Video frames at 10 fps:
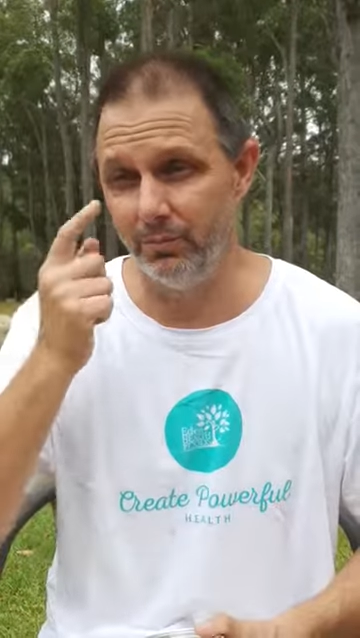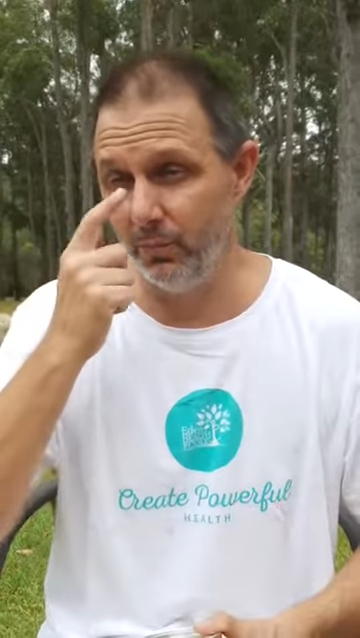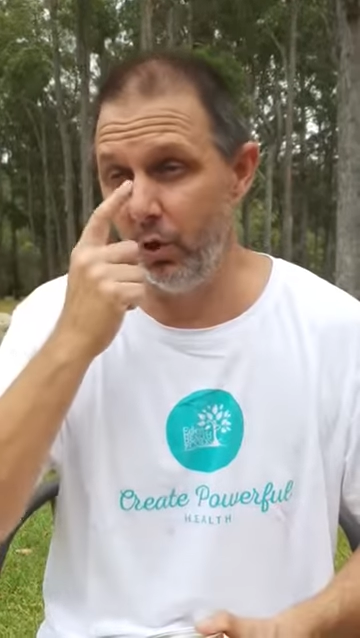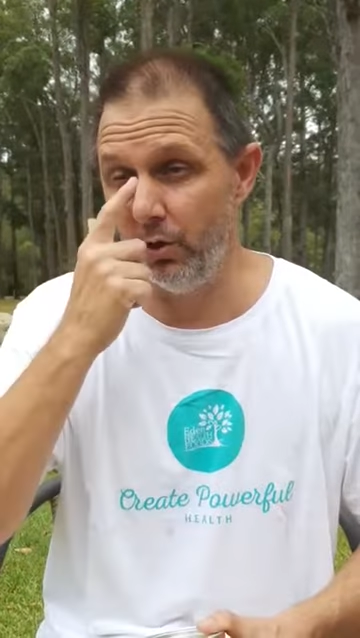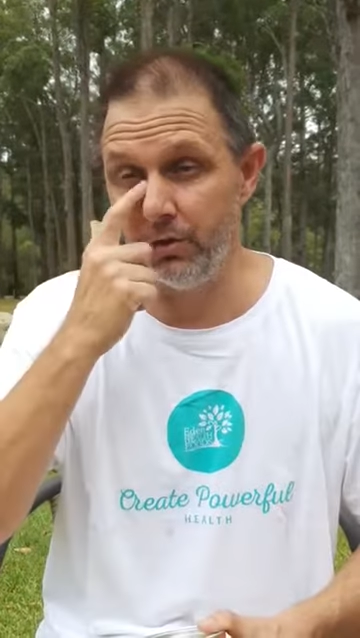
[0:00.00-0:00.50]

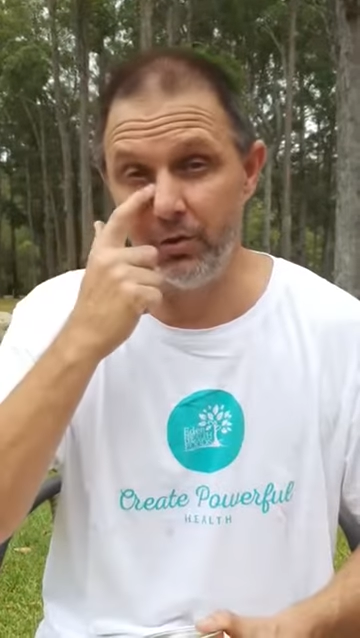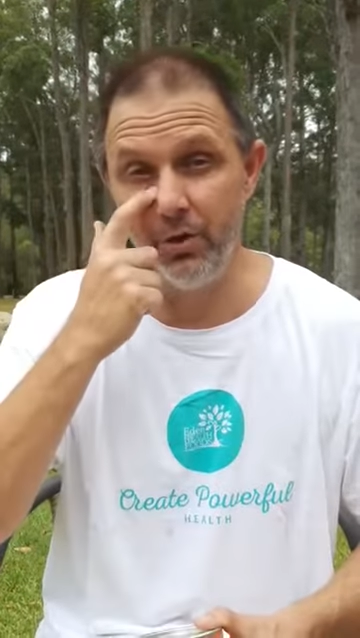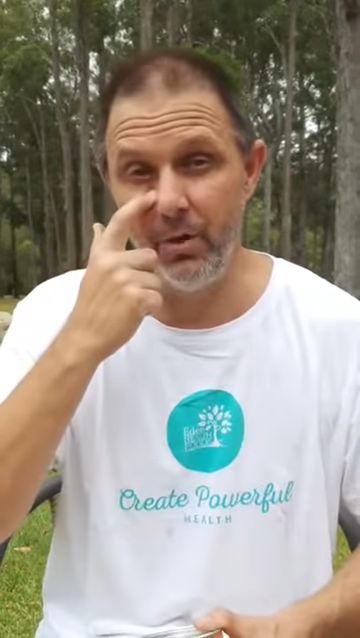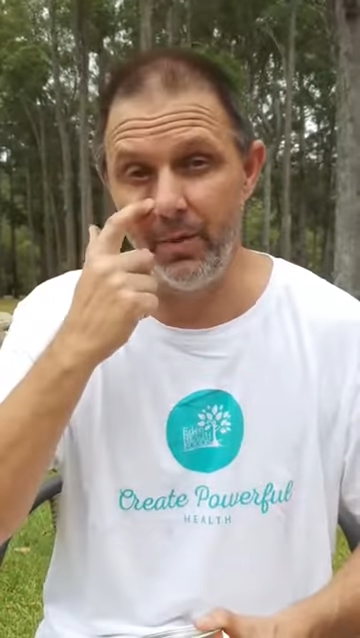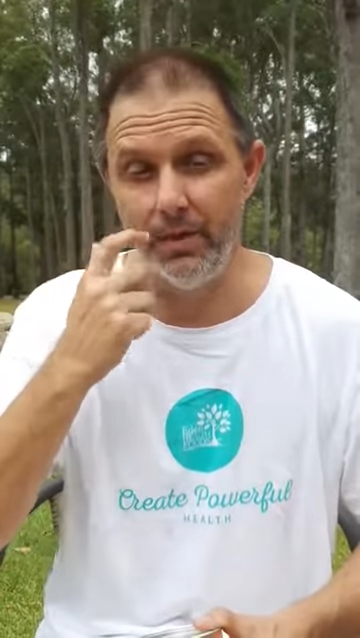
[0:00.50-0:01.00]
longer
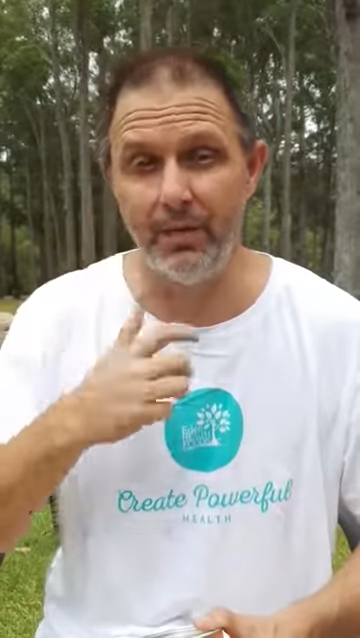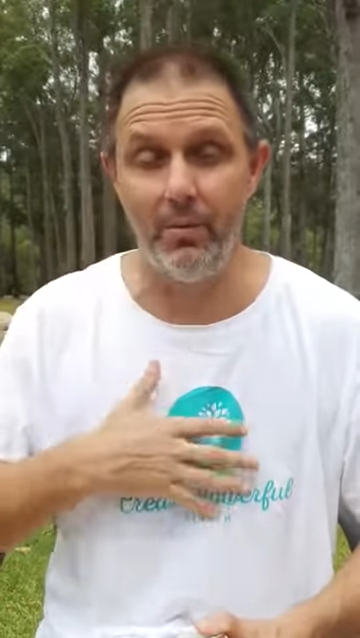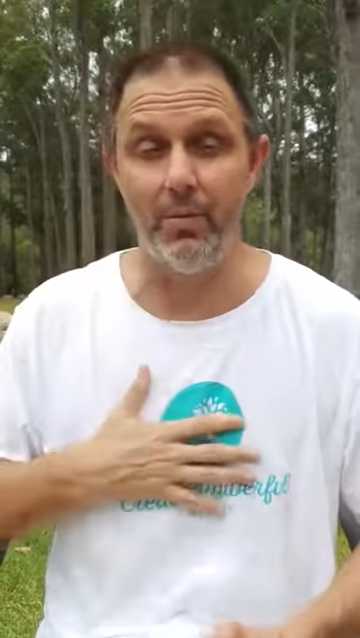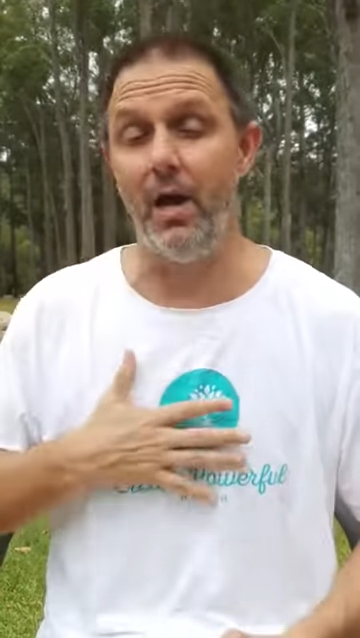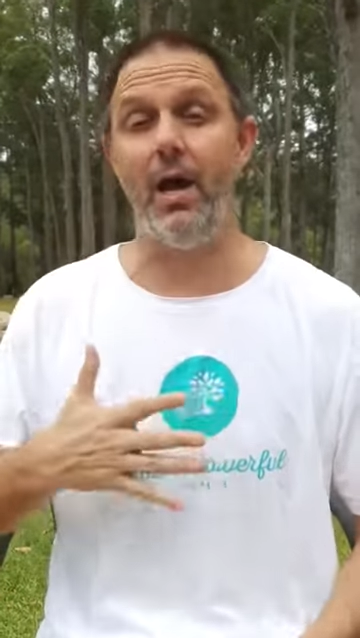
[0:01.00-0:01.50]
term and ending up
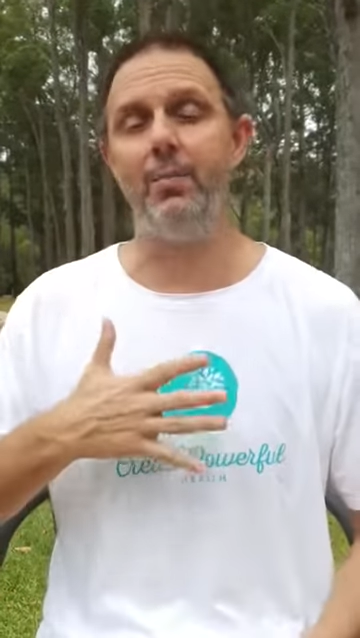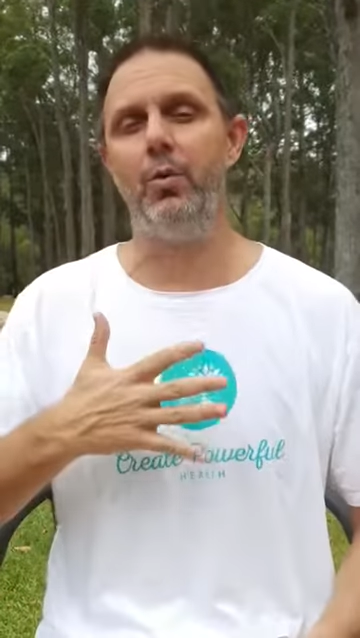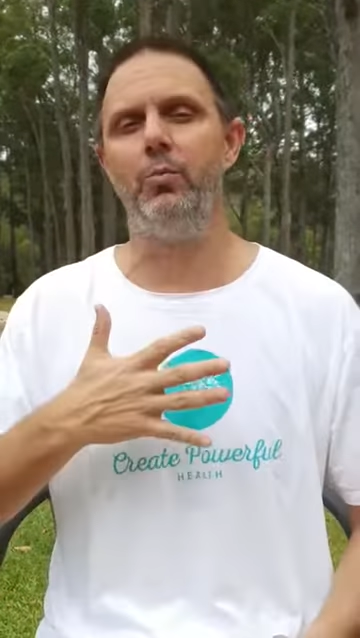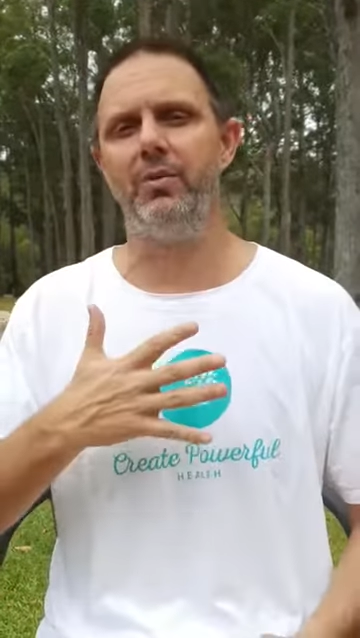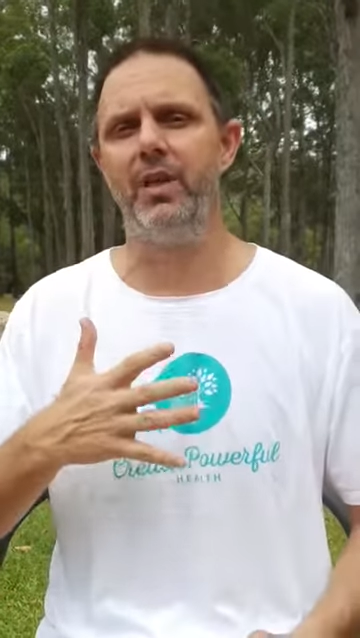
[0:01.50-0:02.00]
with heart
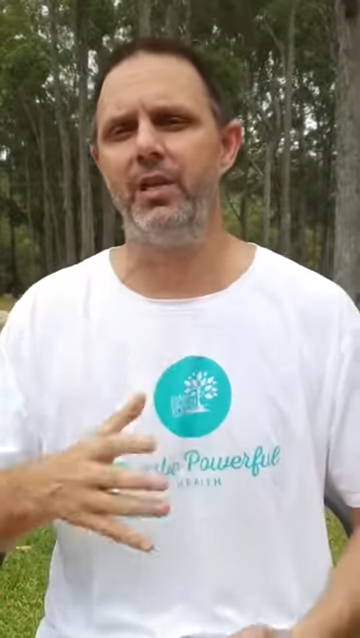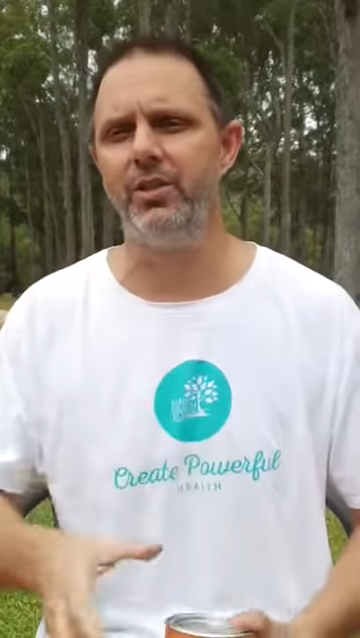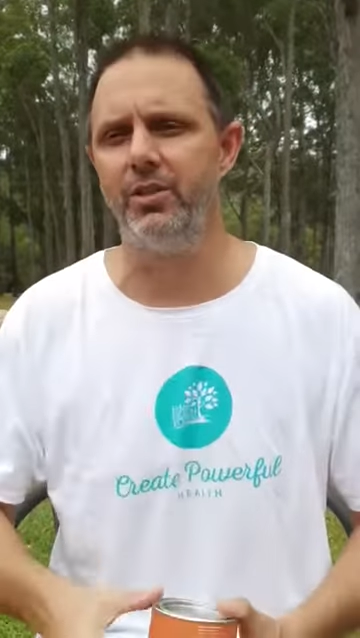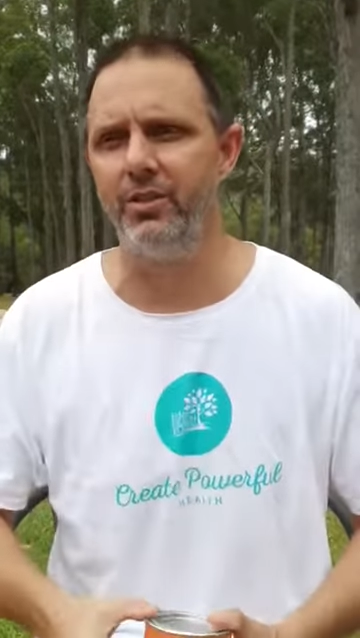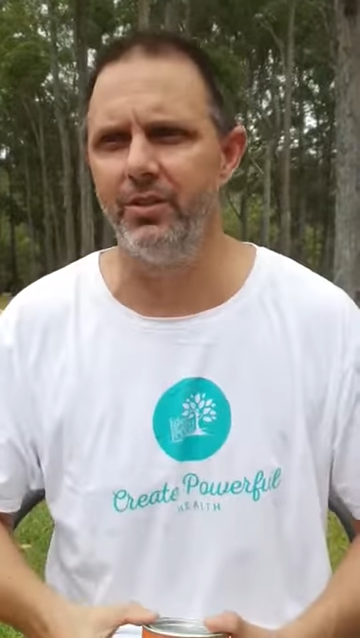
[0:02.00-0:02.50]

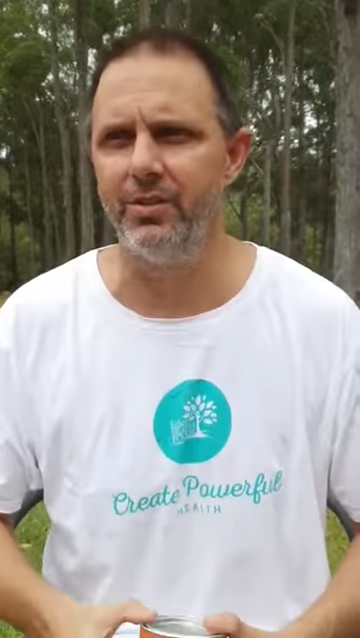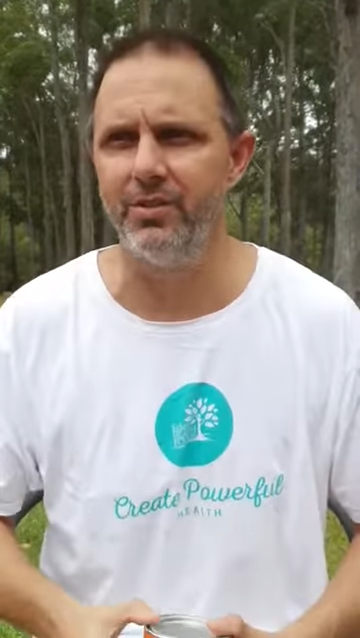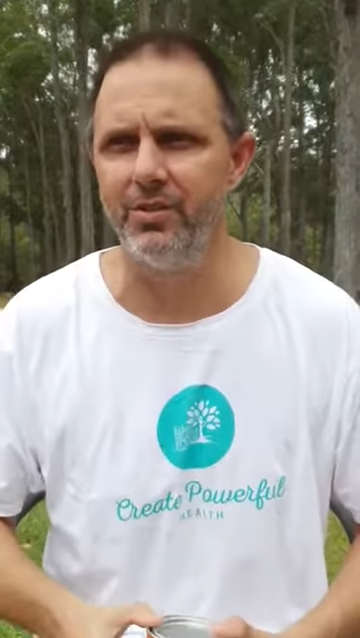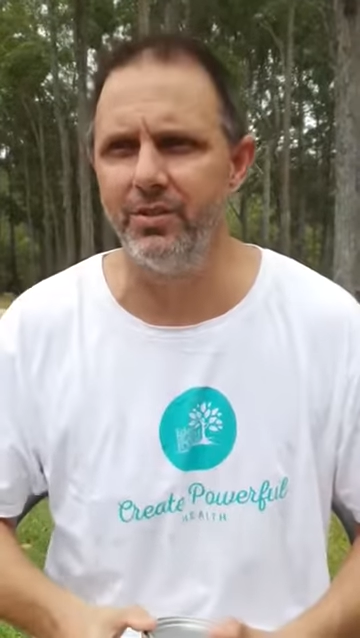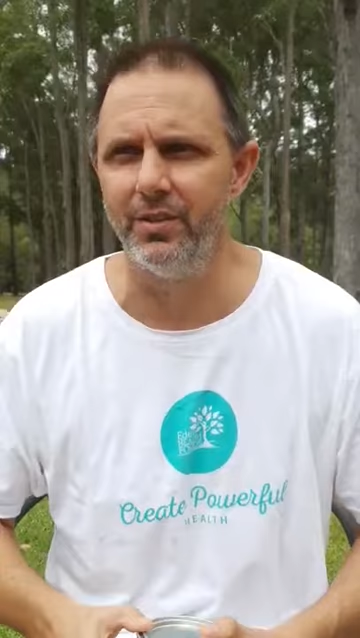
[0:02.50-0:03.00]

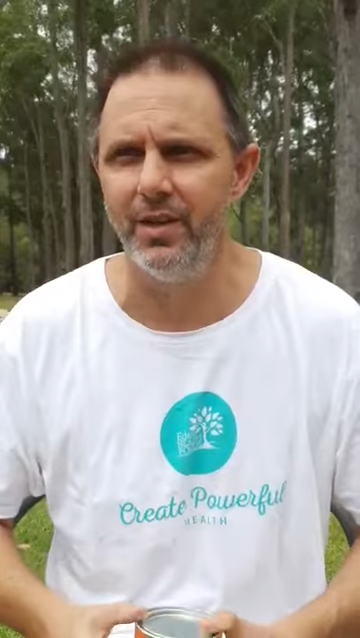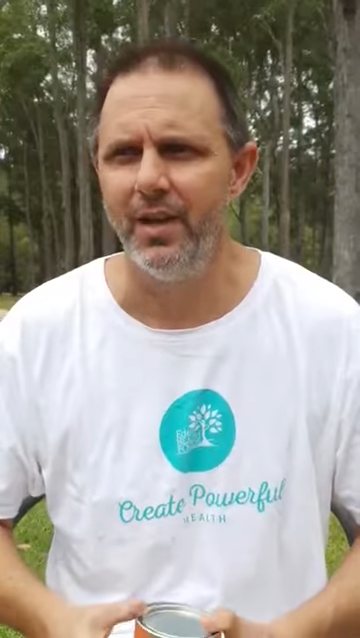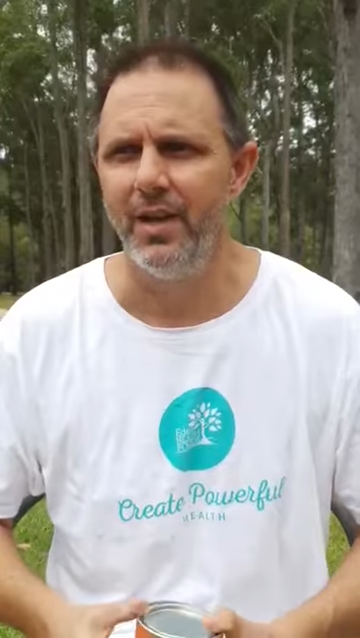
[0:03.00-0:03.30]
palpitations and